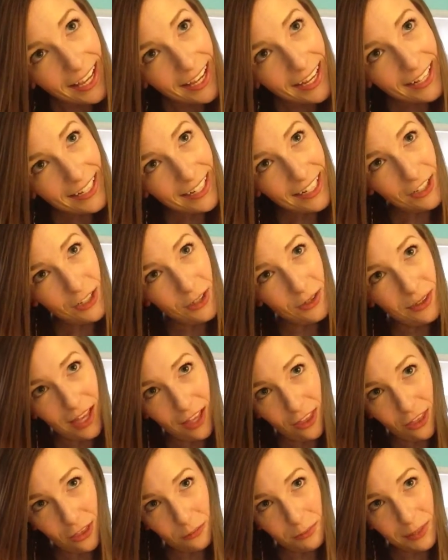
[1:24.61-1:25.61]
And I do
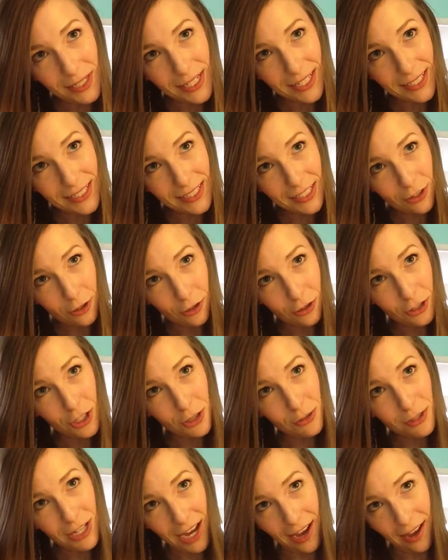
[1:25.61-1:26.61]
that
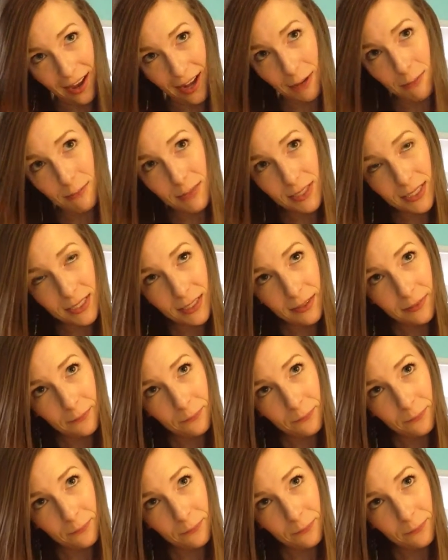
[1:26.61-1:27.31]
2 times.